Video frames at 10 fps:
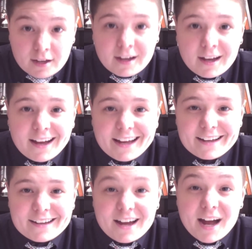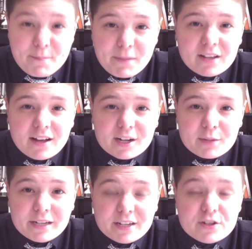Hi, I'm Mel
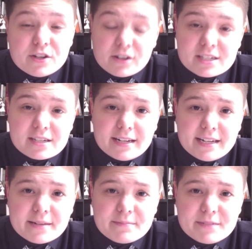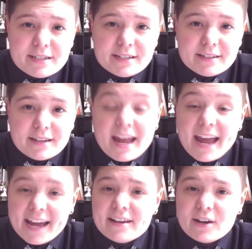Huckabee, New York City EMT,
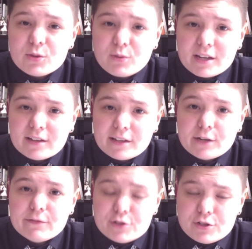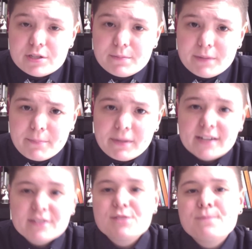and health regulator for Juicy Pink Box.
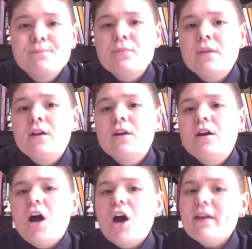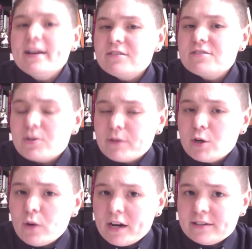Our actors are
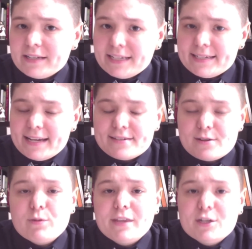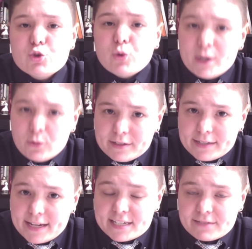required to get tested within 21
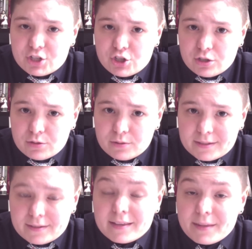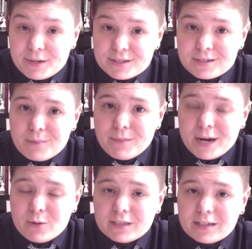days of a shoot. They must come back
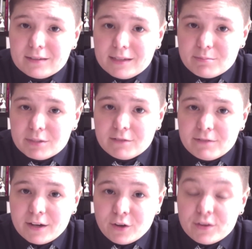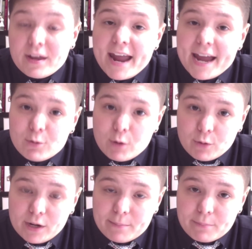with a clean bill of health, and we
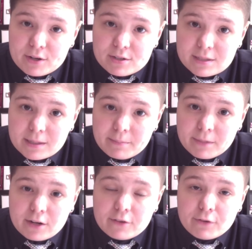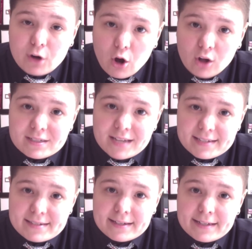reimburse them for all
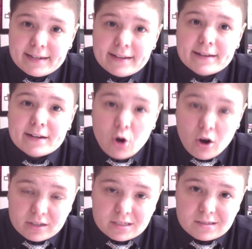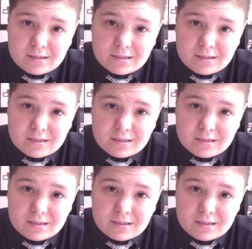testing costs.